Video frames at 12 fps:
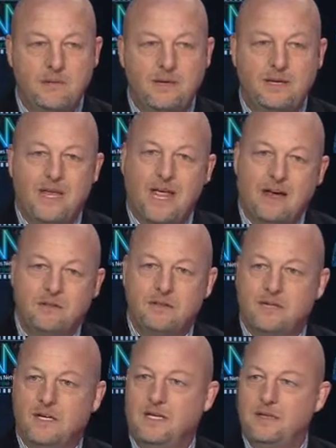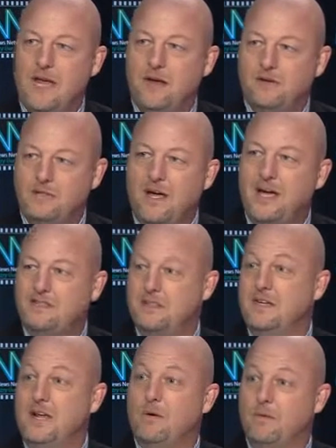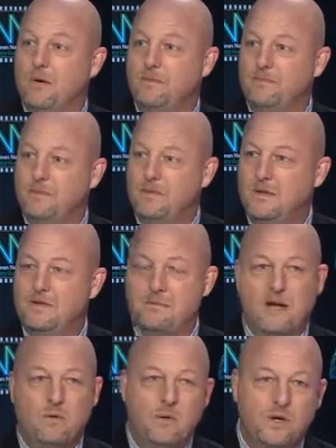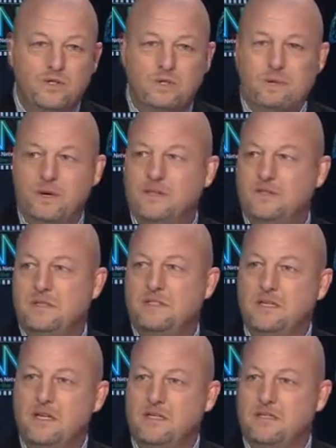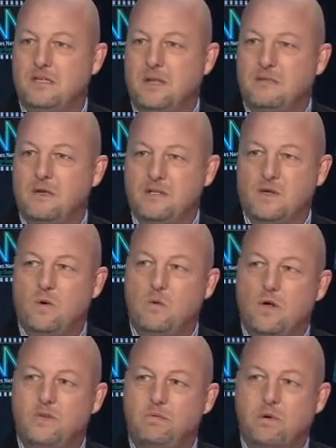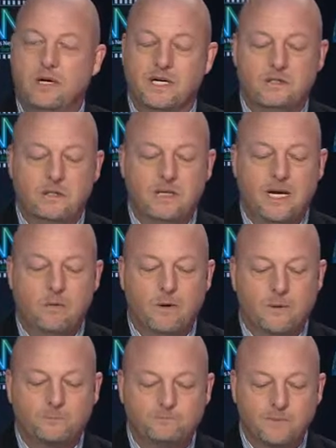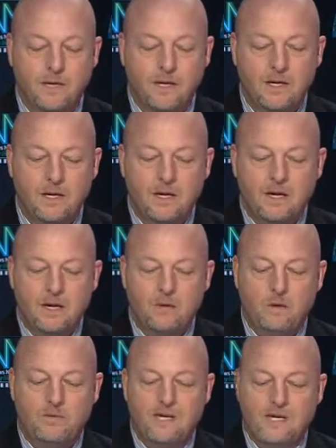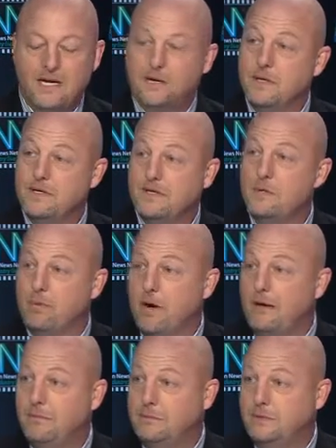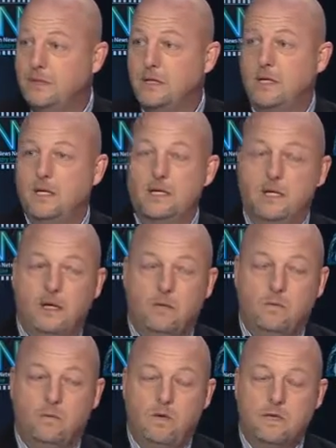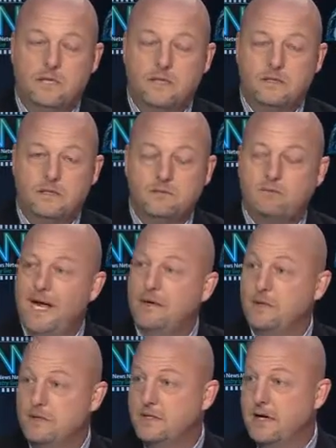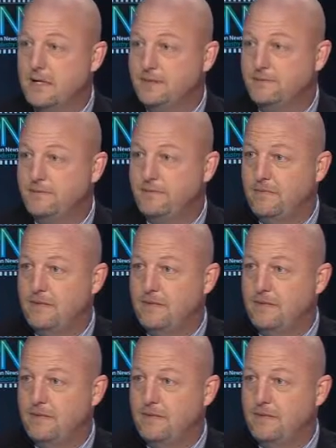But everything now ties to the network. It doesn't matter what you purchase these days, everybody's going to want to plug into a network. With that creates two problems. One is bandwidth size.